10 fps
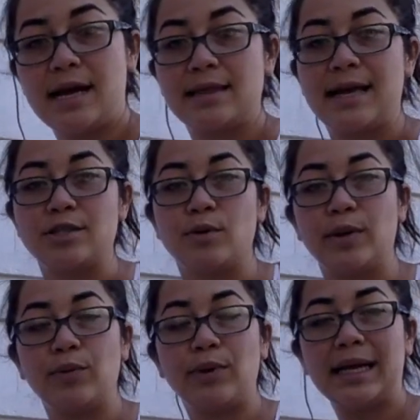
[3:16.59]
That's what
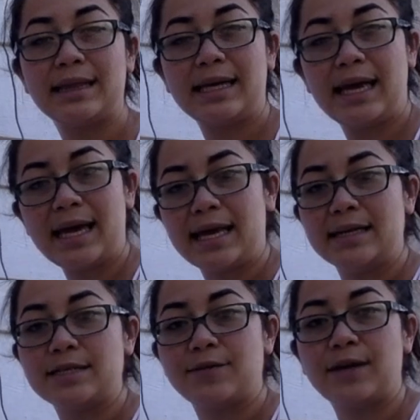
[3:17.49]
we read at the
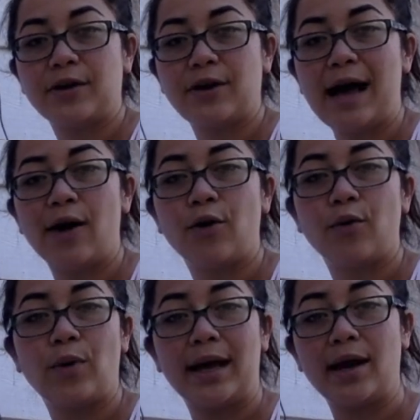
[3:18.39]
end to figure out
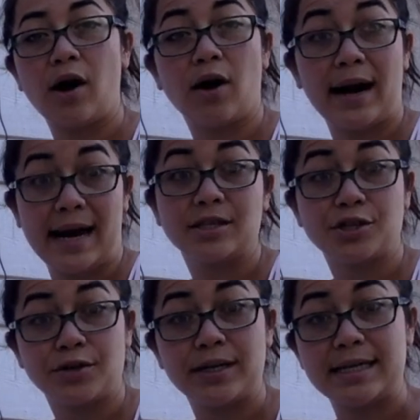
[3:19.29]
what our
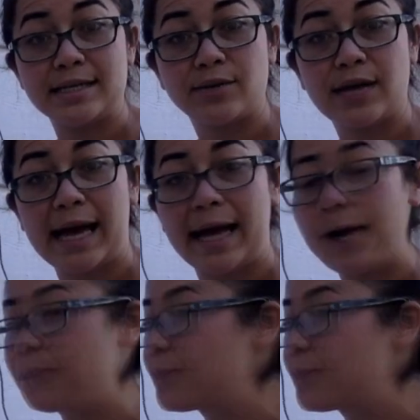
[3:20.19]
answer is, okay?